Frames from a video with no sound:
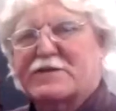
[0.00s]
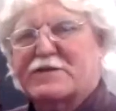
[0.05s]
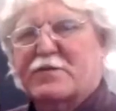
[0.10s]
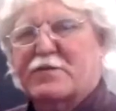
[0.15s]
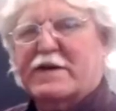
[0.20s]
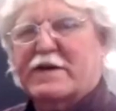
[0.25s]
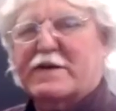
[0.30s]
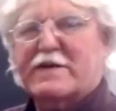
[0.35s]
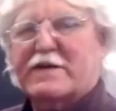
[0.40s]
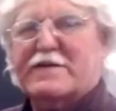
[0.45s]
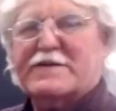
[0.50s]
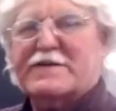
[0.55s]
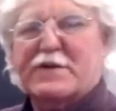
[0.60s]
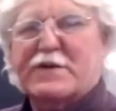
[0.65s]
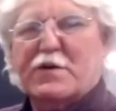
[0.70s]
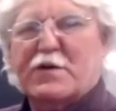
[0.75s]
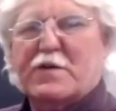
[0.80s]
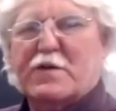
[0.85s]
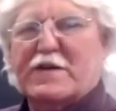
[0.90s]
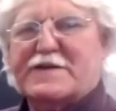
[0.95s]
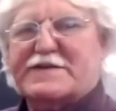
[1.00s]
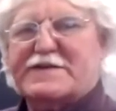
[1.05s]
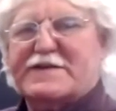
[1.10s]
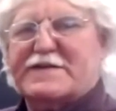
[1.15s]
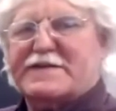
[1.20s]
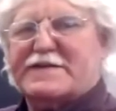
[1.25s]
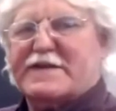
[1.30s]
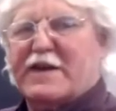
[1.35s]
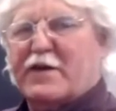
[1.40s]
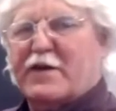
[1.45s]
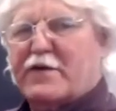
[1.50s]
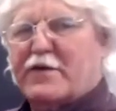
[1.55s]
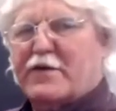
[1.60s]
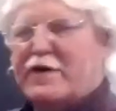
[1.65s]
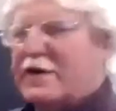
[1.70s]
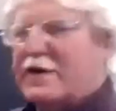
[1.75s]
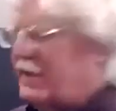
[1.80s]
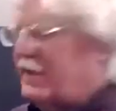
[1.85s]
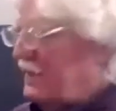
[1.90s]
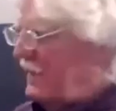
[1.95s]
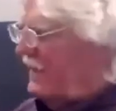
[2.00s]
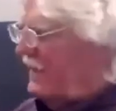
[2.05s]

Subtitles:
week, so let's just carry on.